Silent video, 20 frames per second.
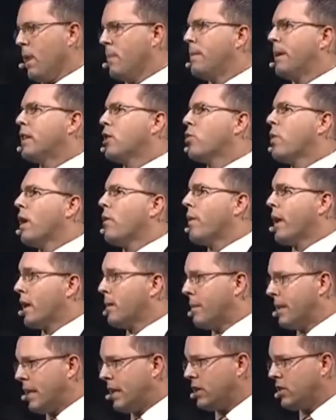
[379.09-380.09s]
and make the right
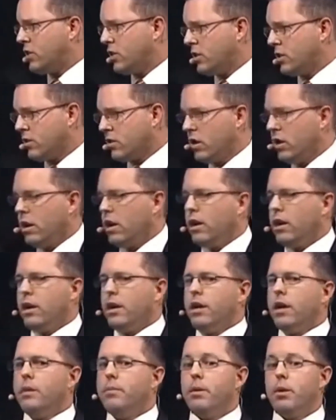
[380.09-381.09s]
recommendations,
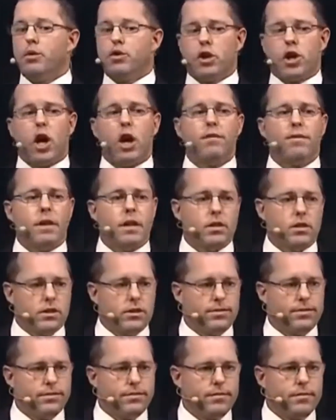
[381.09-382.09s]
it builds your
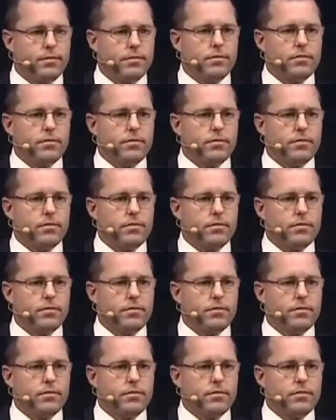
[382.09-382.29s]
confidence.